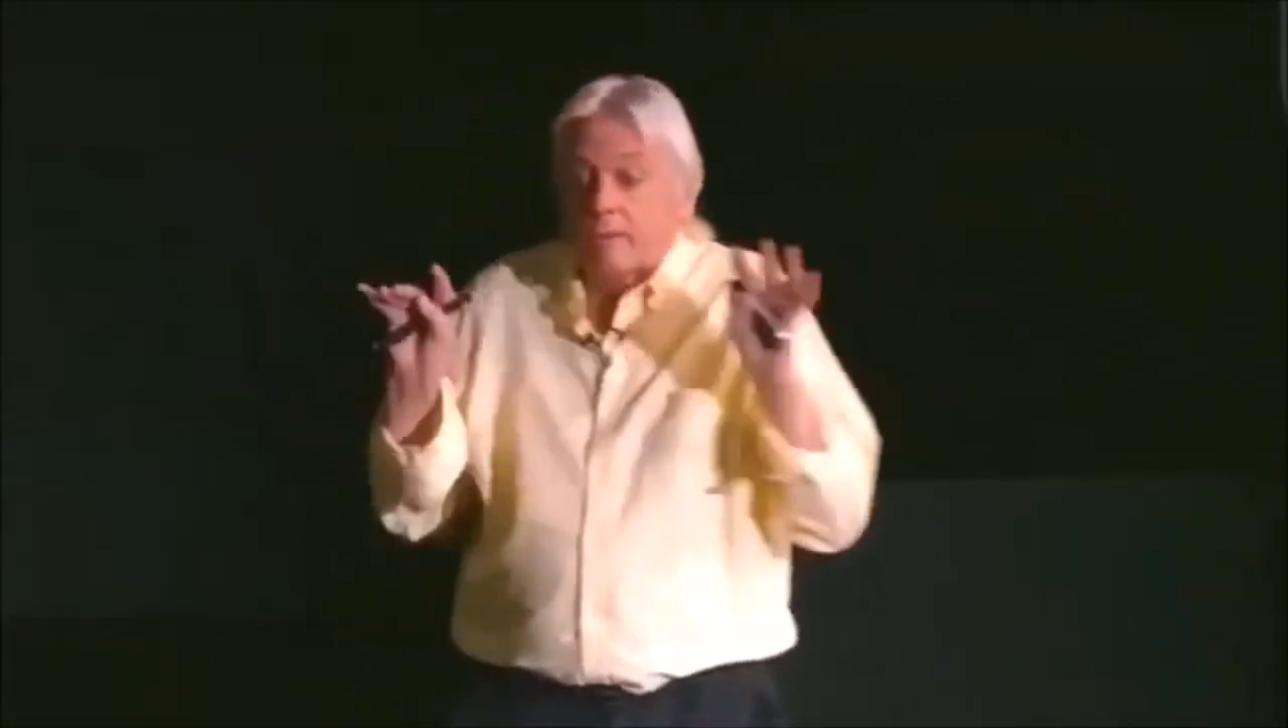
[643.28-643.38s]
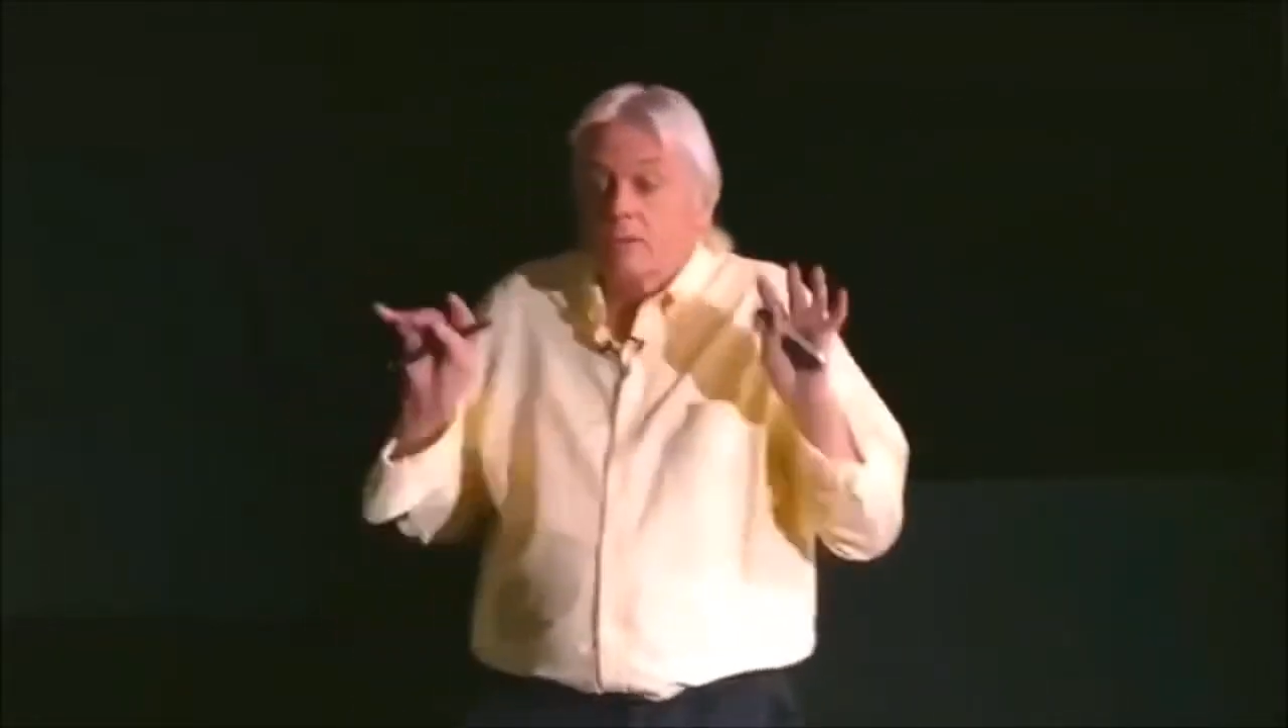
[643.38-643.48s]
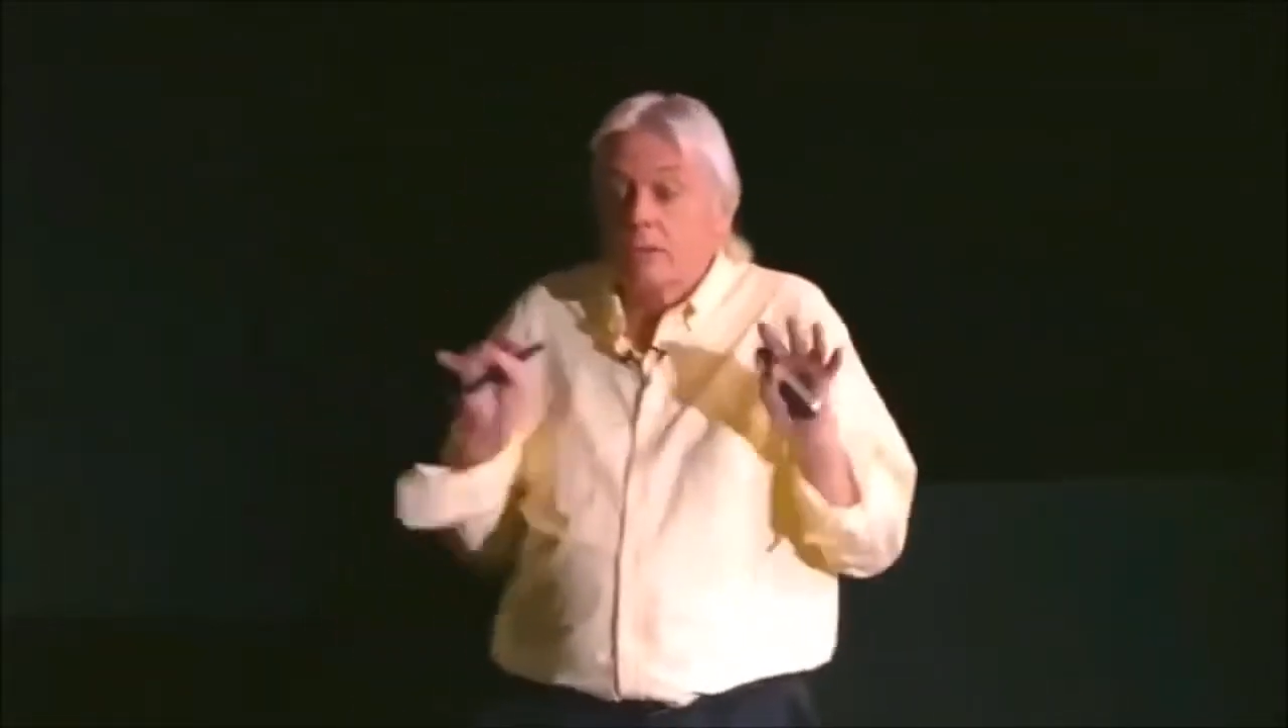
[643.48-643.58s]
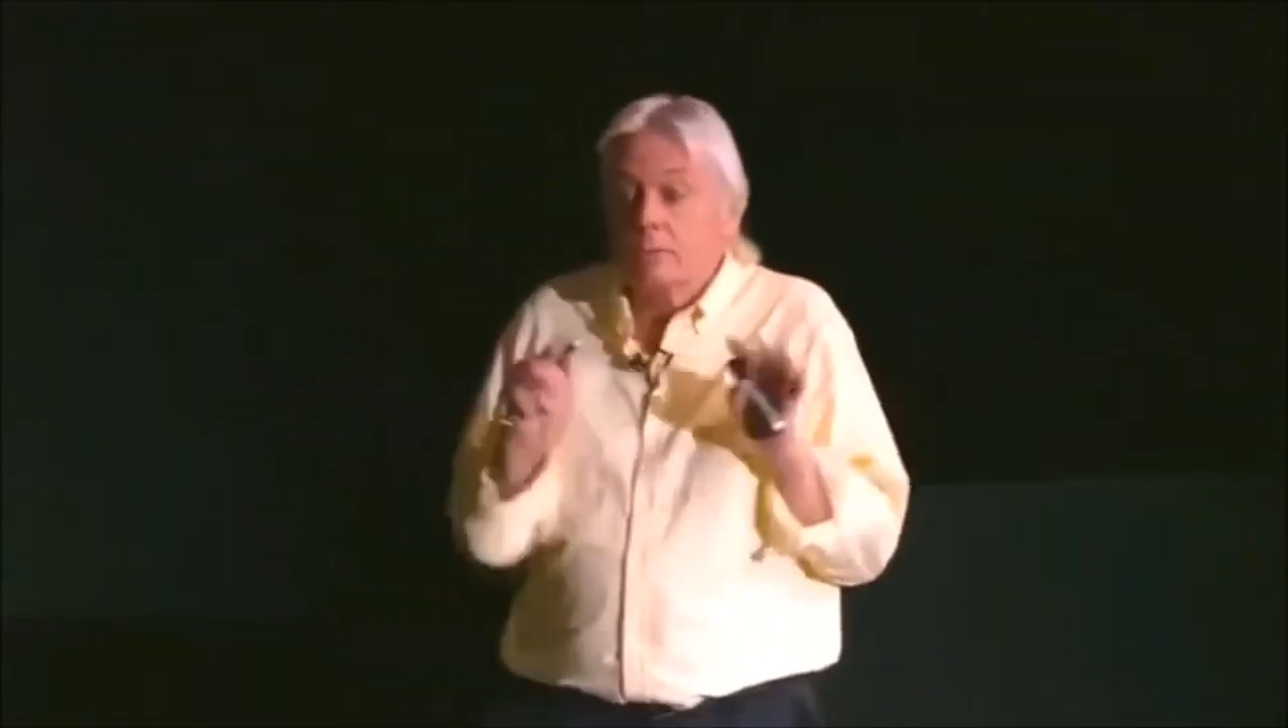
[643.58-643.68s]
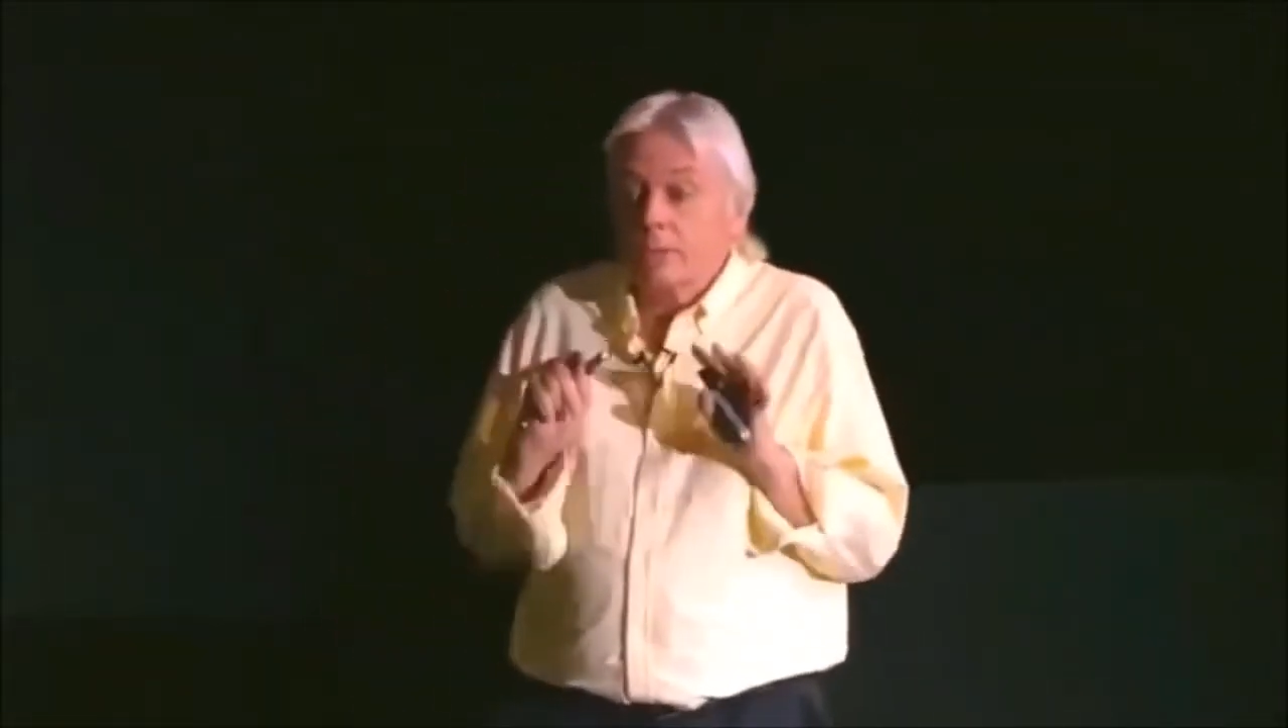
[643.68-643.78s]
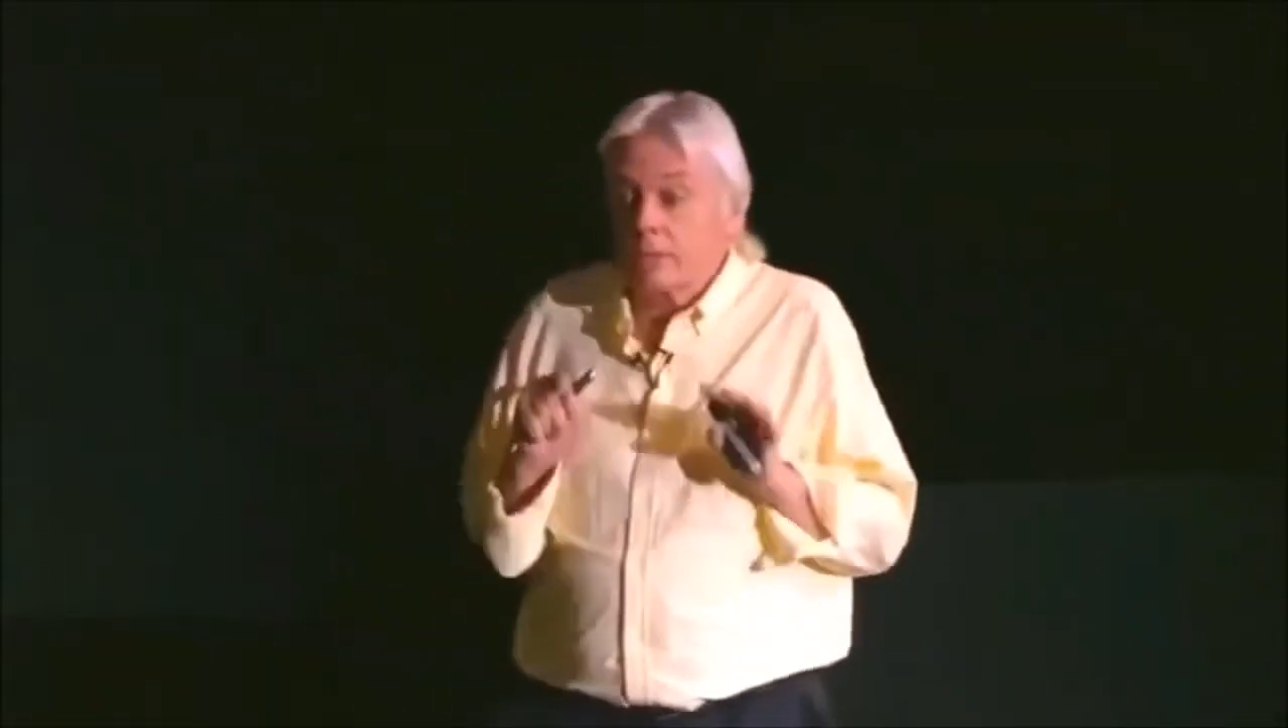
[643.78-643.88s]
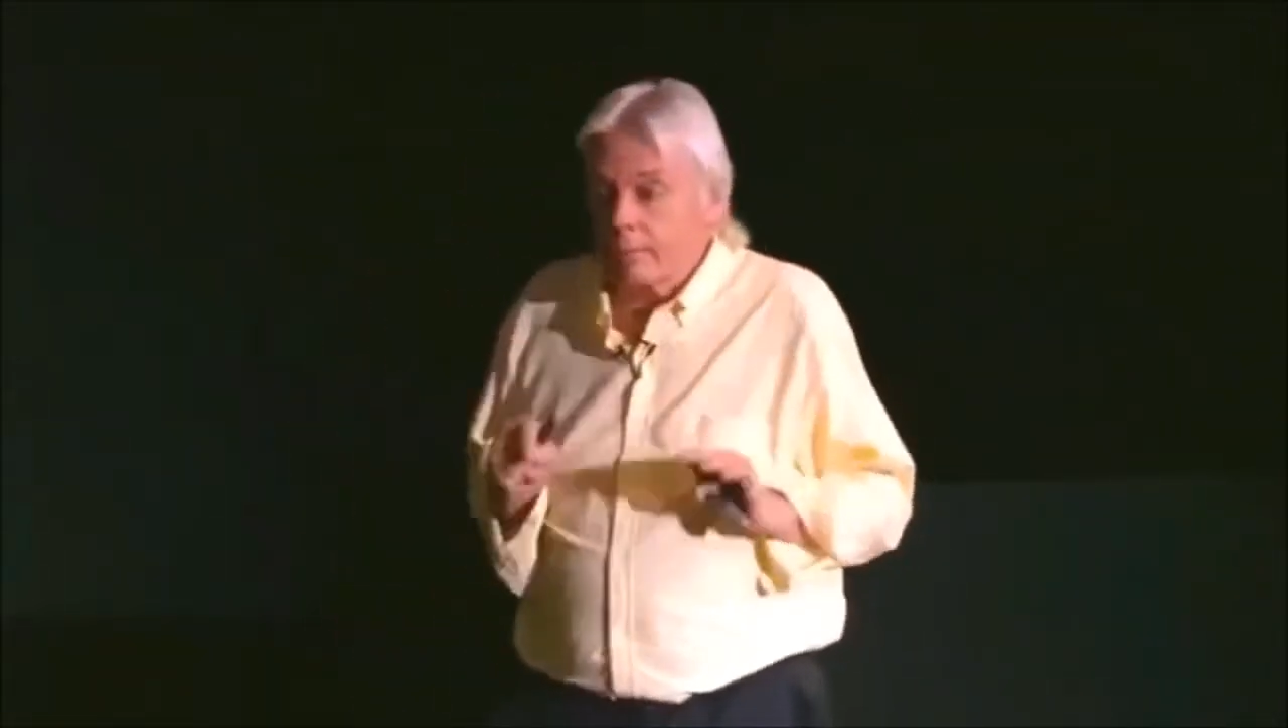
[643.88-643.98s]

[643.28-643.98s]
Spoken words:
never heard of any